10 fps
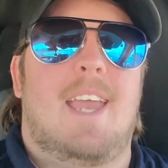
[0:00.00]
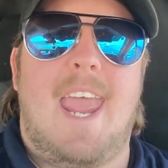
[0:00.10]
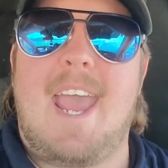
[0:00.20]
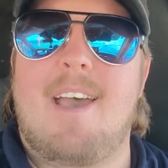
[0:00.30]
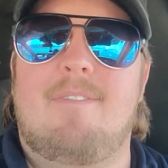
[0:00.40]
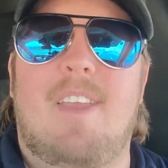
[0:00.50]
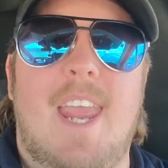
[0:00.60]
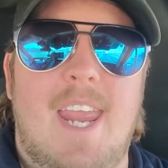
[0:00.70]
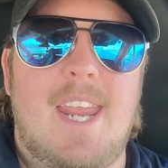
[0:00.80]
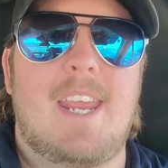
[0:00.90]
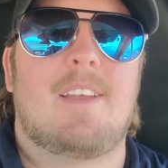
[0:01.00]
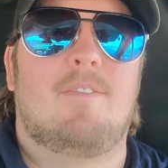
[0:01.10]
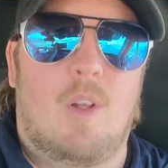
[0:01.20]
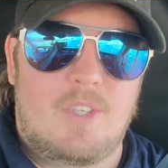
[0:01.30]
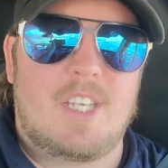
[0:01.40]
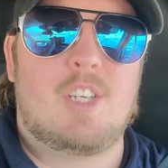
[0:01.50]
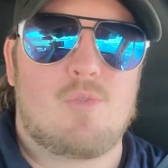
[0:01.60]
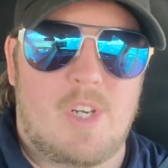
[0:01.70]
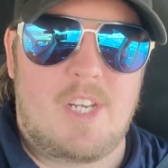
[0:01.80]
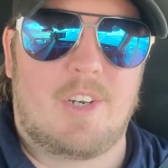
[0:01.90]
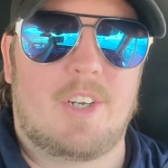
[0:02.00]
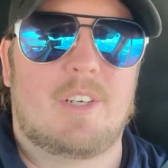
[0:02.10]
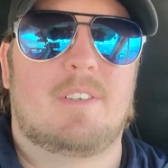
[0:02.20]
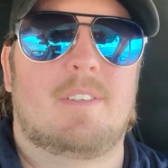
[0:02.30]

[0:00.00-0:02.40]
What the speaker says: have a voltage reader